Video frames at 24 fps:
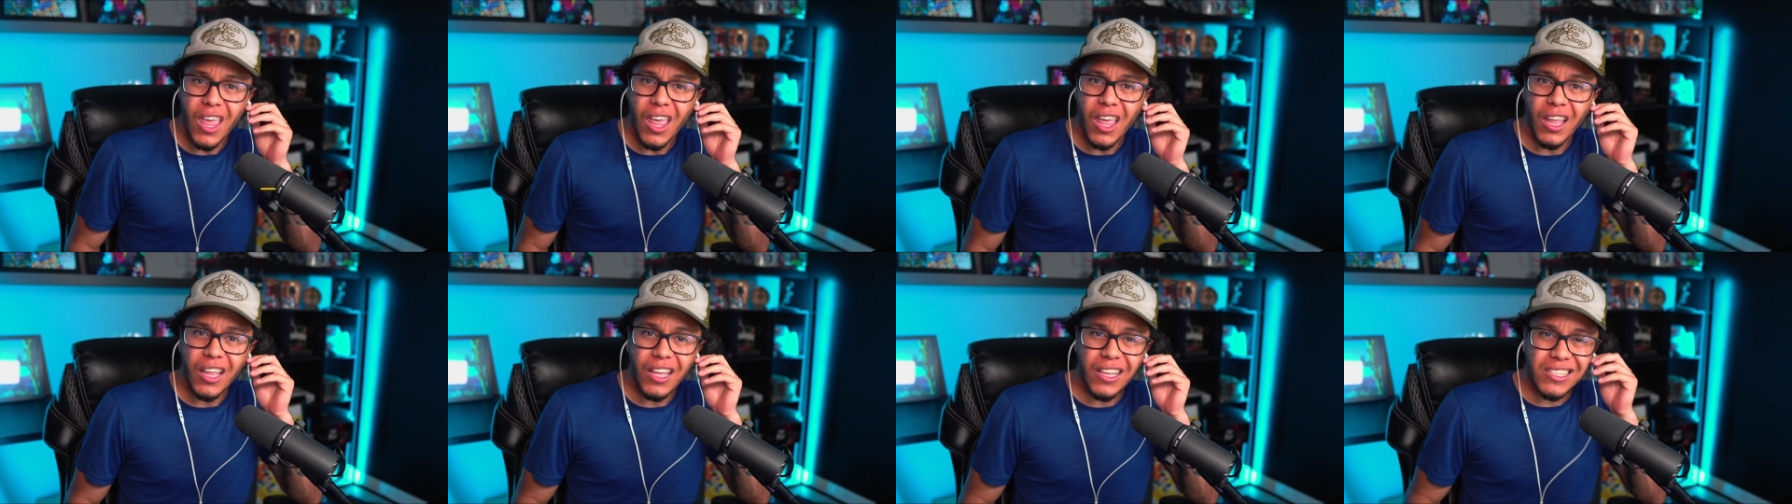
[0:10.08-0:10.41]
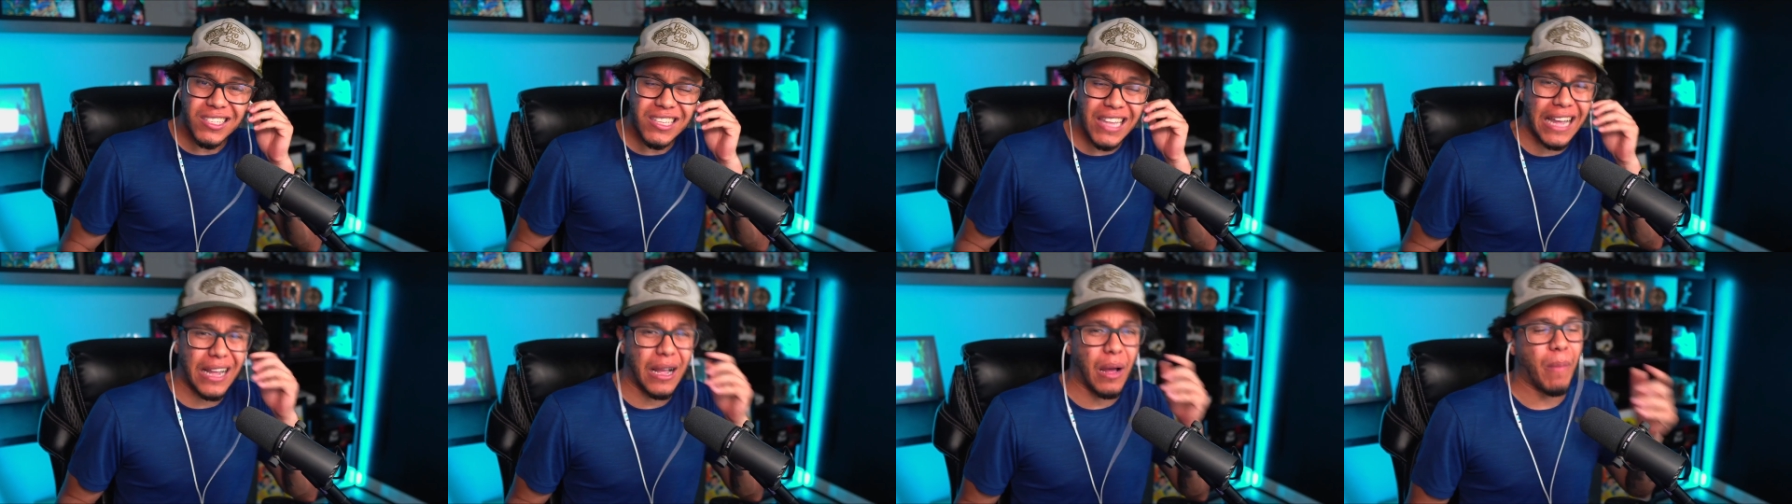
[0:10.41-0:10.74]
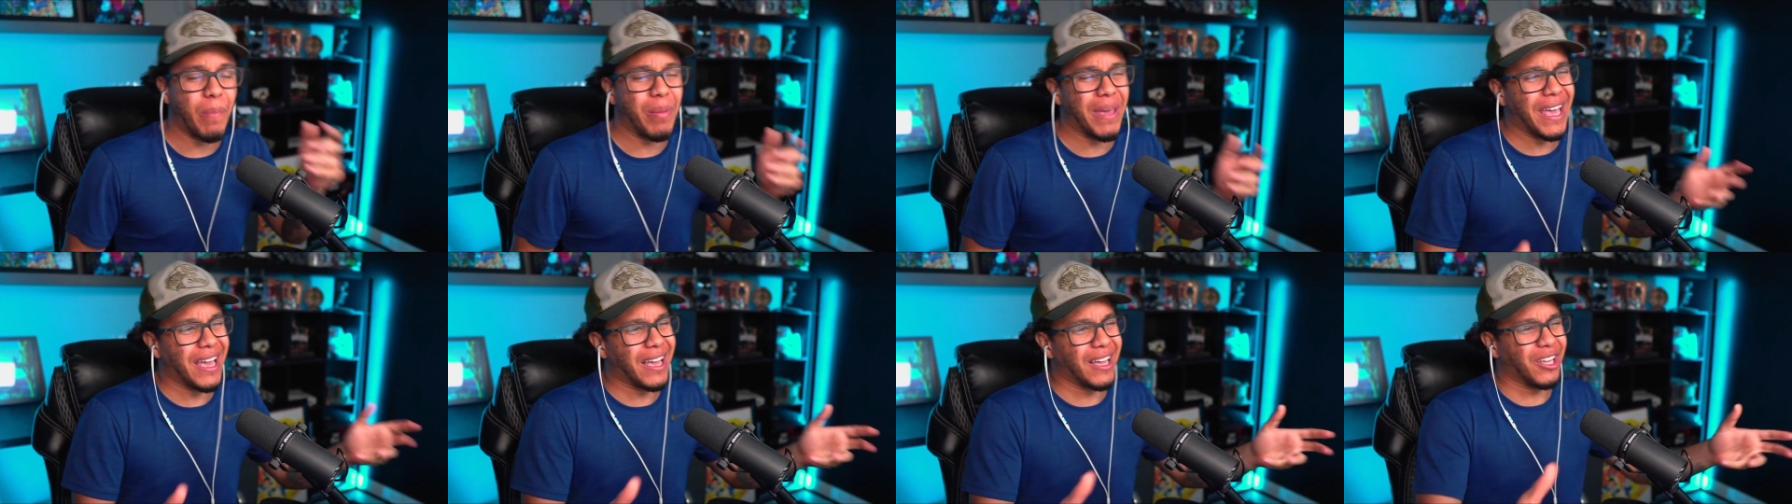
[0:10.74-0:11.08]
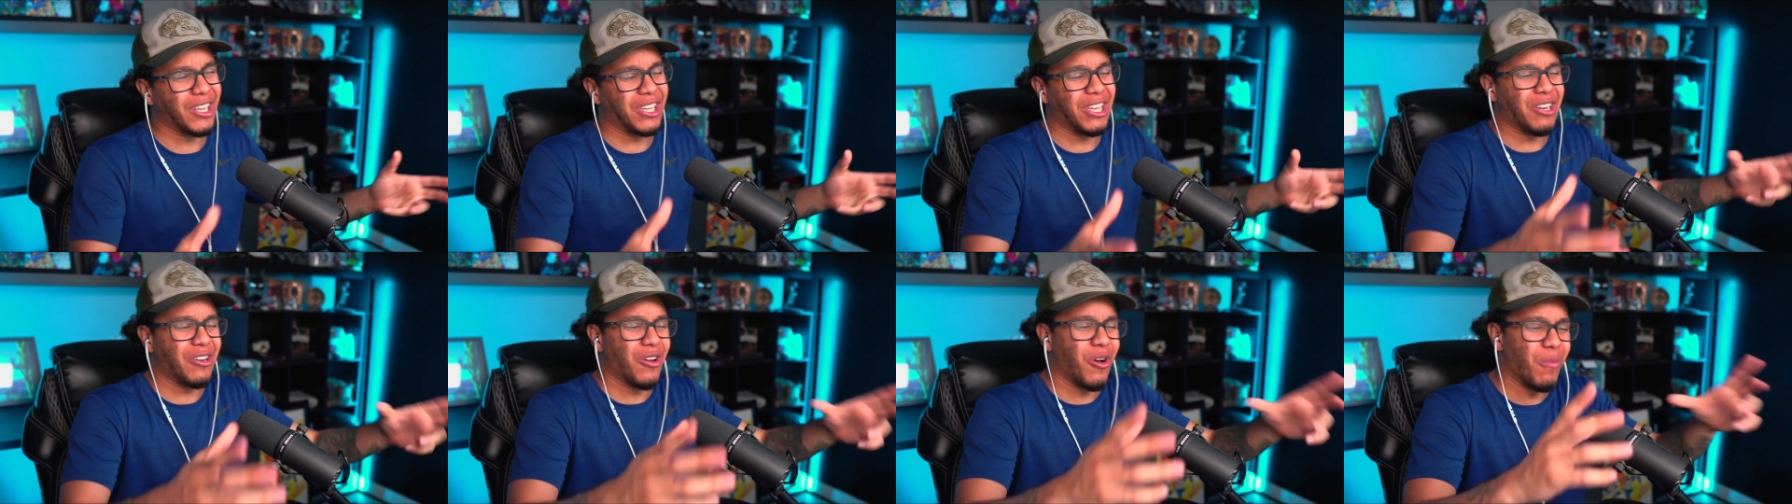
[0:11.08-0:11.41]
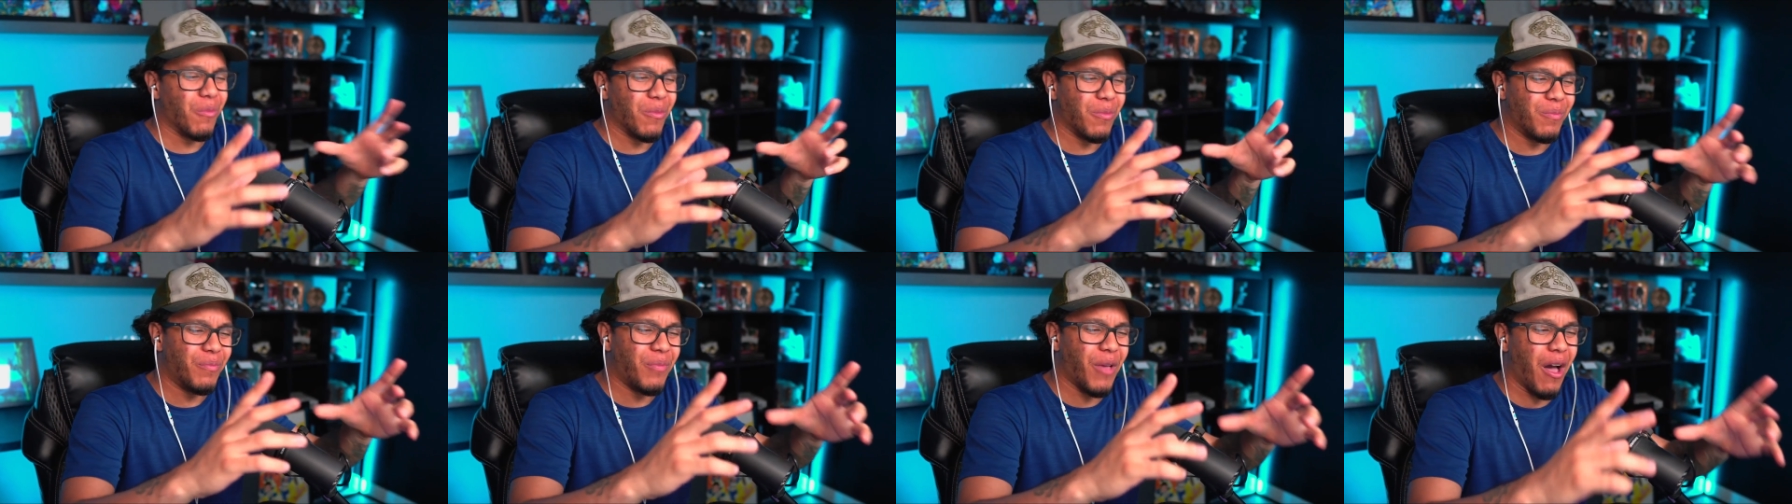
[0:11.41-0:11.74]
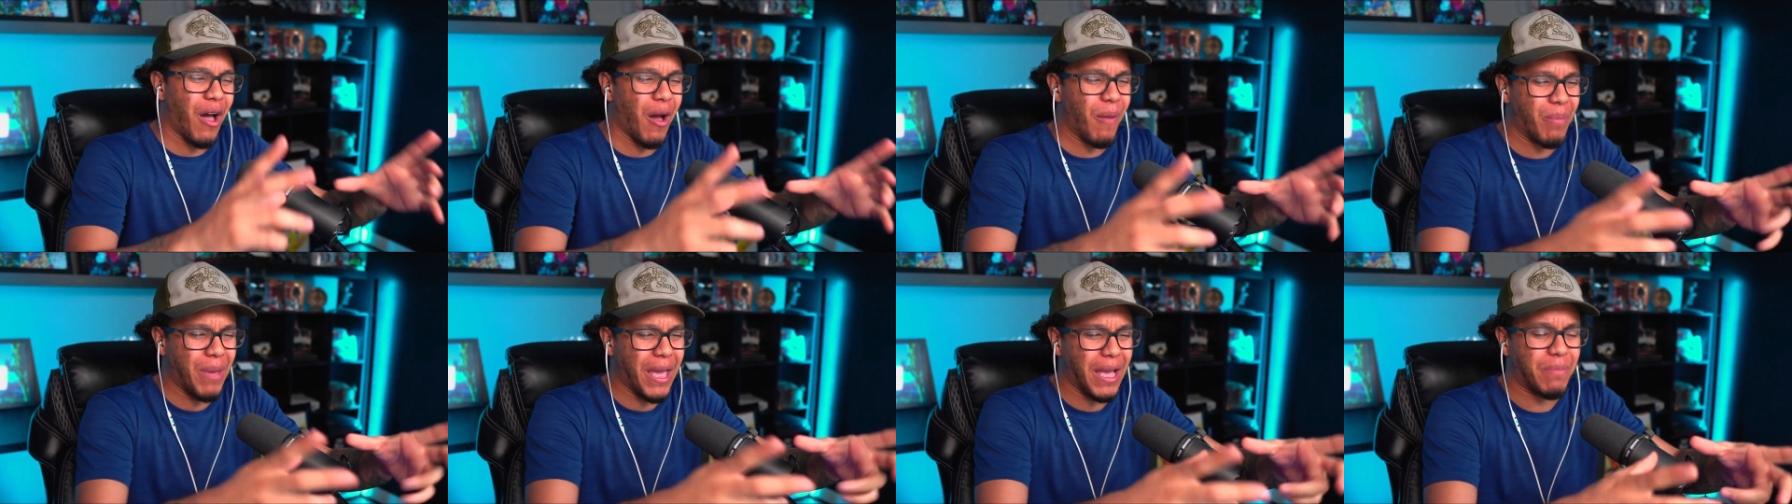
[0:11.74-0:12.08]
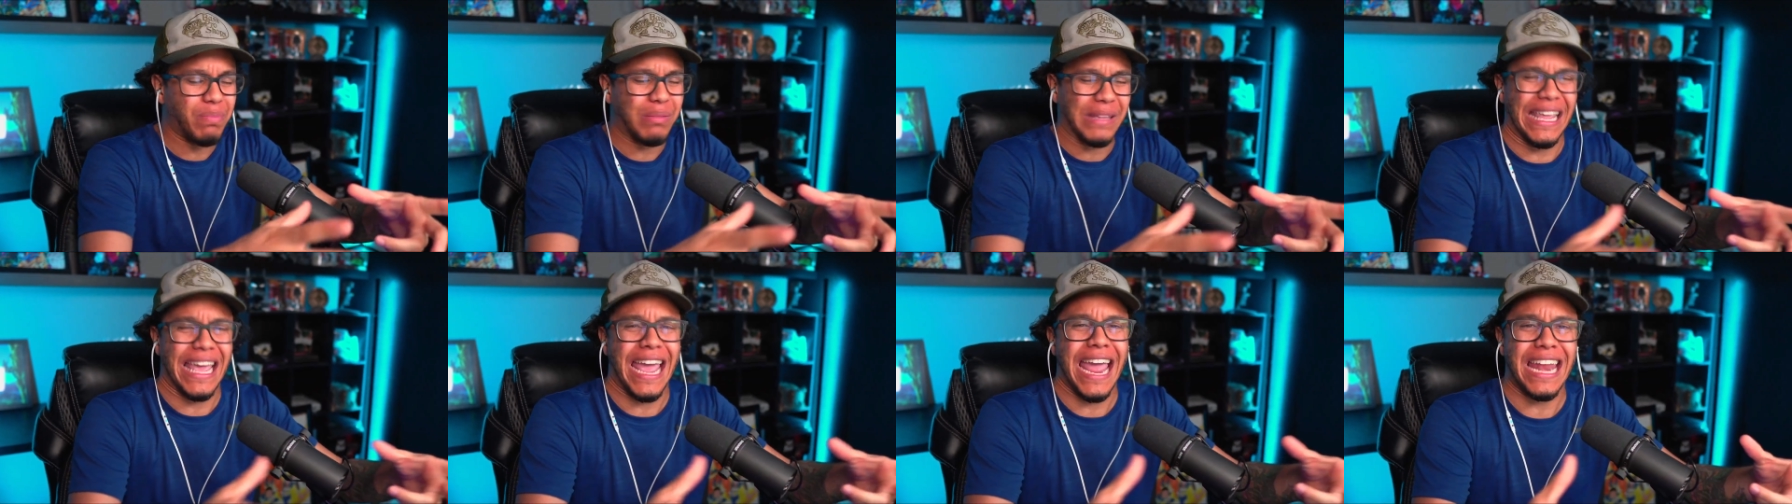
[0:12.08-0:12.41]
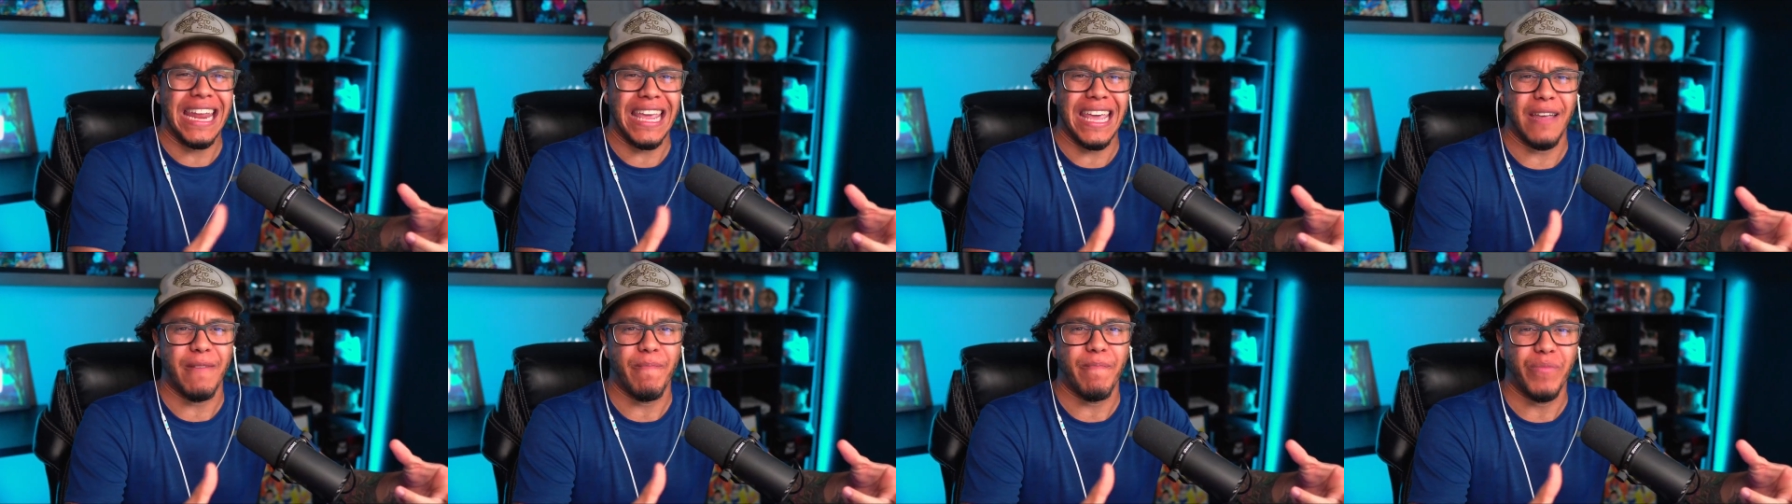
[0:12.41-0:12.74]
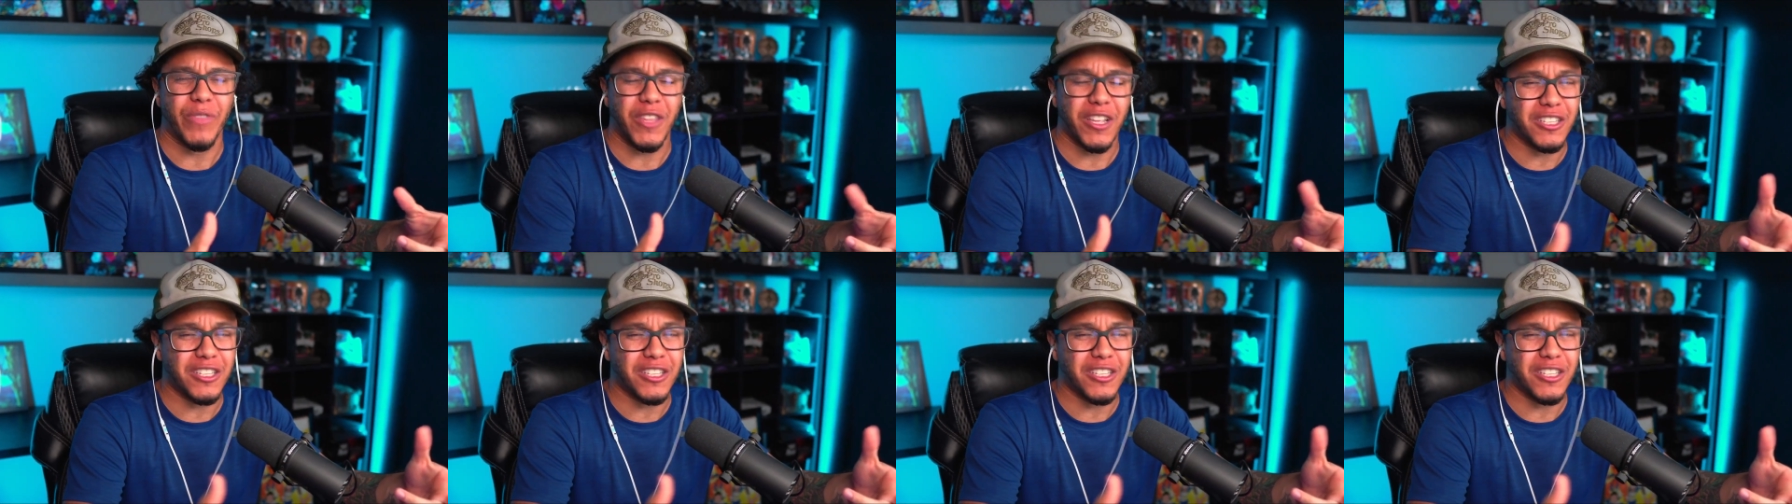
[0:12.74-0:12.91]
It's like a big, you know, the, a big planet.